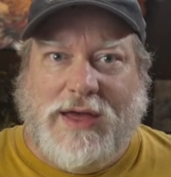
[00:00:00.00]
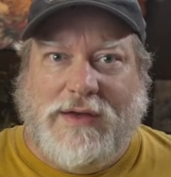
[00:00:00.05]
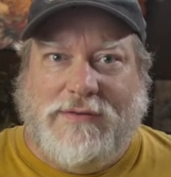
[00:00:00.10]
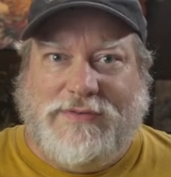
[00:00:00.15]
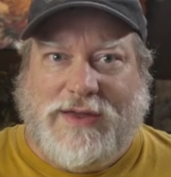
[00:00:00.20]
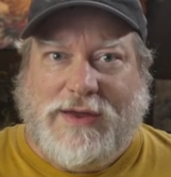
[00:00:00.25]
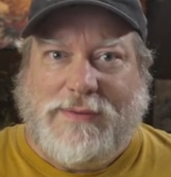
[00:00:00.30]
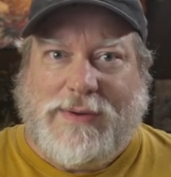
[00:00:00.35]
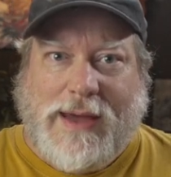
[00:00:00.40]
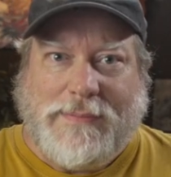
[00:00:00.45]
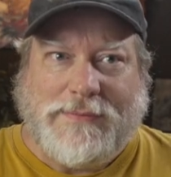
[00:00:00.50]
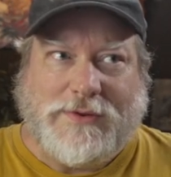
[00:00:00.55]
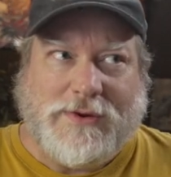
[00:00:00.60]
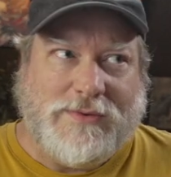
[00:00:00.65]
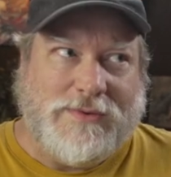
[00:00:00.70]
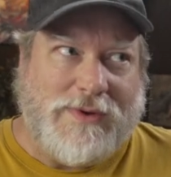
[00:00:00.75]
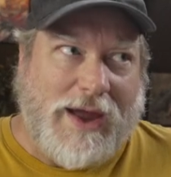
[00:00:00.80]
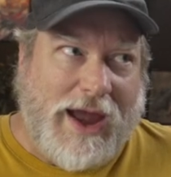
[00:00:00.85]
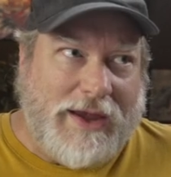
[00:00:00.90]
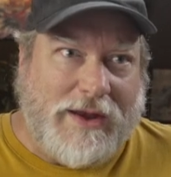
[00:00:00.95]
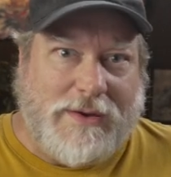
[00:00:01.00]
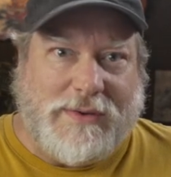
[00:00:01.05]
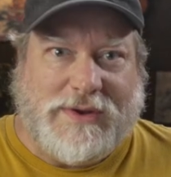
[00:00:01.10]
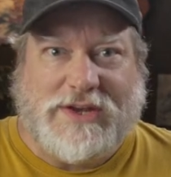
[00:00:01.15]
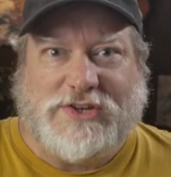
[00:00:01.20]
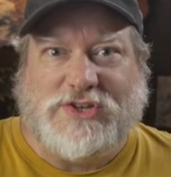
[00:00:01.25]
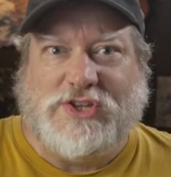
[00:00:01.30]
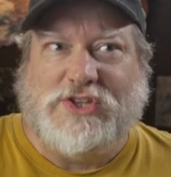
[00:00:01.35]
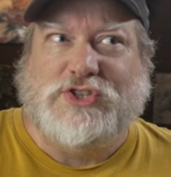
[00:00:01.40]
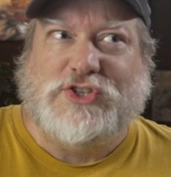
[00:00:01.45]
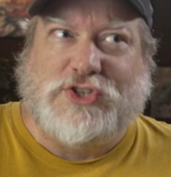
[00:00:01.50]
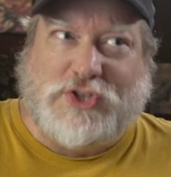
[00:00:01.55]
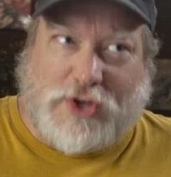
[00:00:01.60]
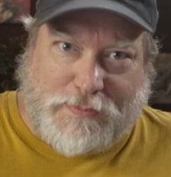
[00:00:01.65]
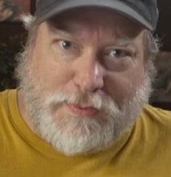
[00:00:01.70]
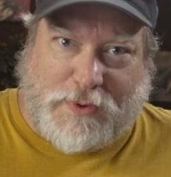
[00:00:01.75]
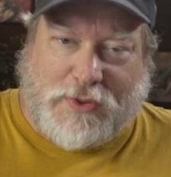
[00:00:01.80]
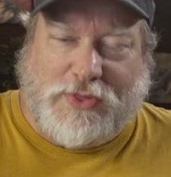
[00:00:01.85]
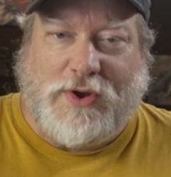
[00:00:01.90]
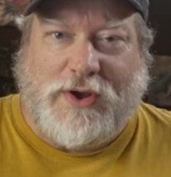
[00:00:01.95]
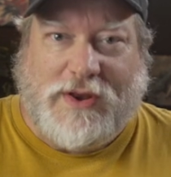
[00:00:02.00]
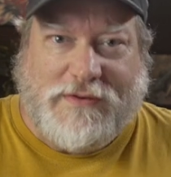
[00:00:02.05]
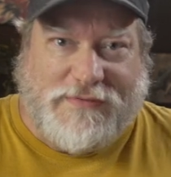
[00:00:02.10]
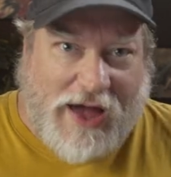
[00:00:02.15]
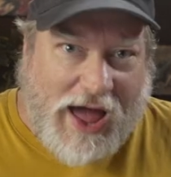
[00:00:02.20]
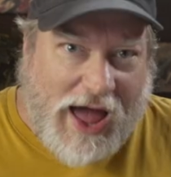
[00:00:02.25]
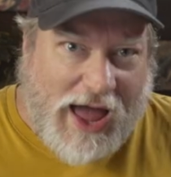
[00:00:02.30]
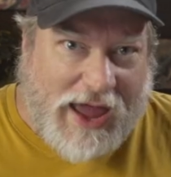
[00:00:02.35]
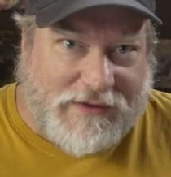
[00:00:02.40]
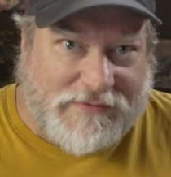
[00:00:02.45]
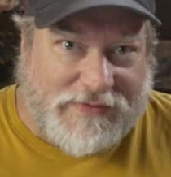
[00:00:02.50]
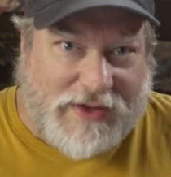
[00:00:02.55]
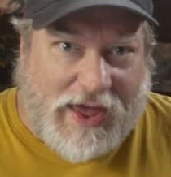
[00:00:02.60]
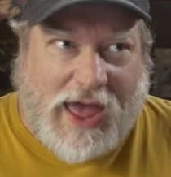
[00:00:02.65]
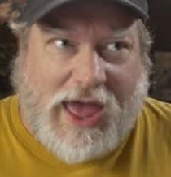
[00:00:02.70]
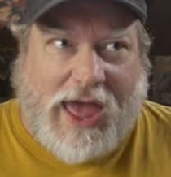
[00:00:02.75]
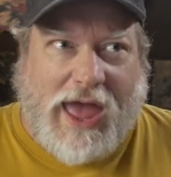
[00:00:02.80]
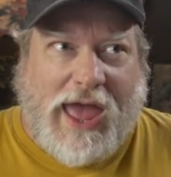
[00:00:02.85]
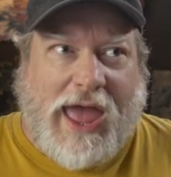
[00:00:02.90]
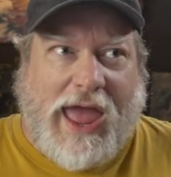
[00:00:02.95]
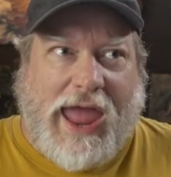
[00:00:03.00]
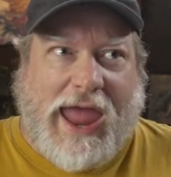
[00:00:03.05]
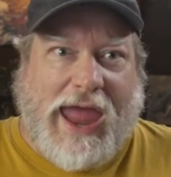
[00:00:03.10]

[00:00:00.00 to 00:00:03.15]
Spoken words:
V-Raptor Rhino Edition Super 35.